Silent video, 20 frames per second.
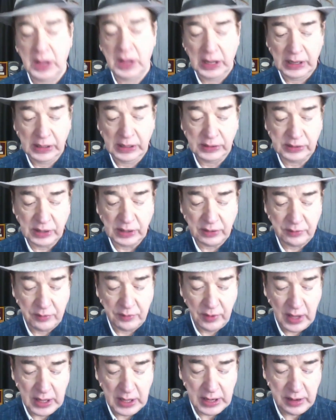is a
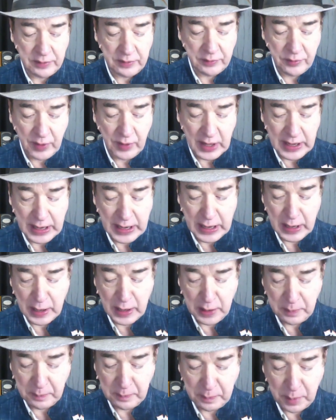very, very
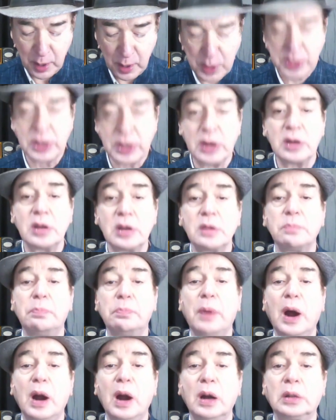important
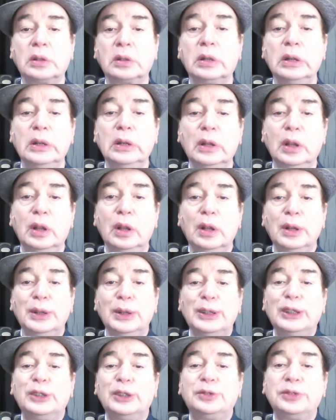part
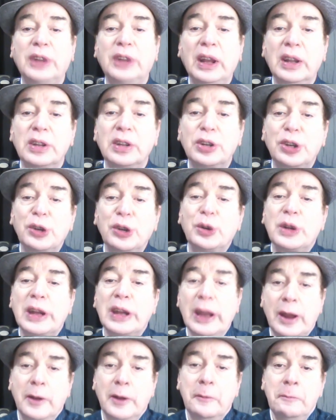of
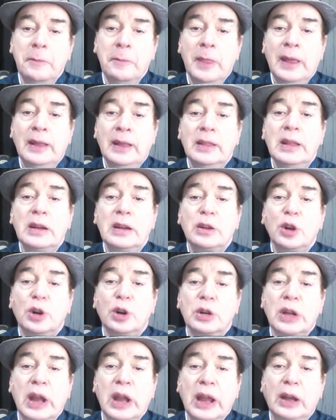ensuring that your
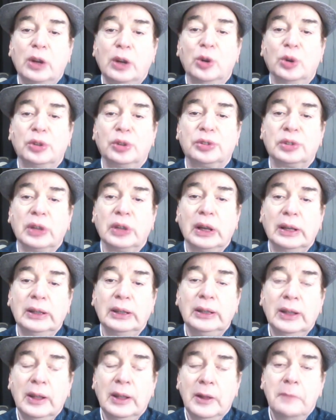day goes uh,
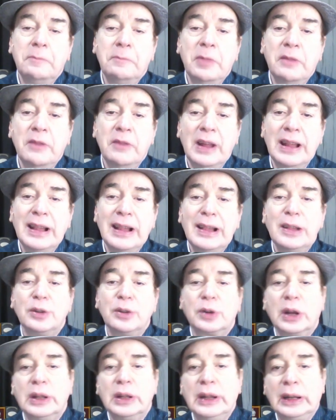well. You
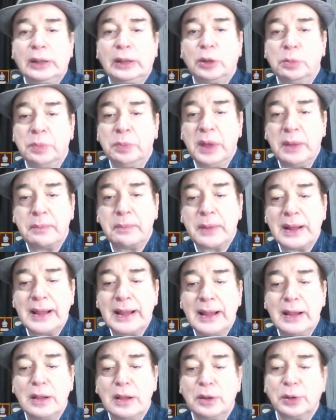connect to
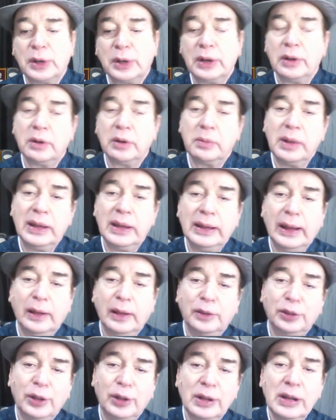people, you can remain in
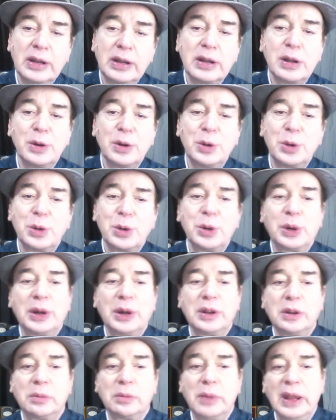solitude, you can
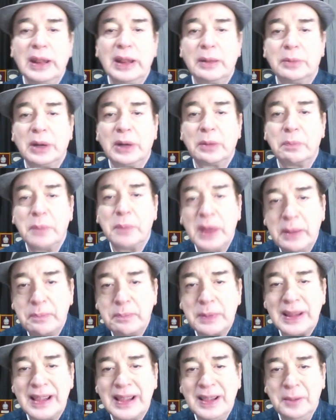remain among
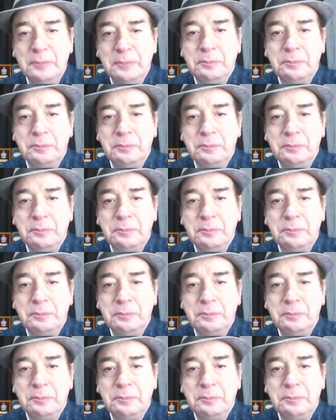people.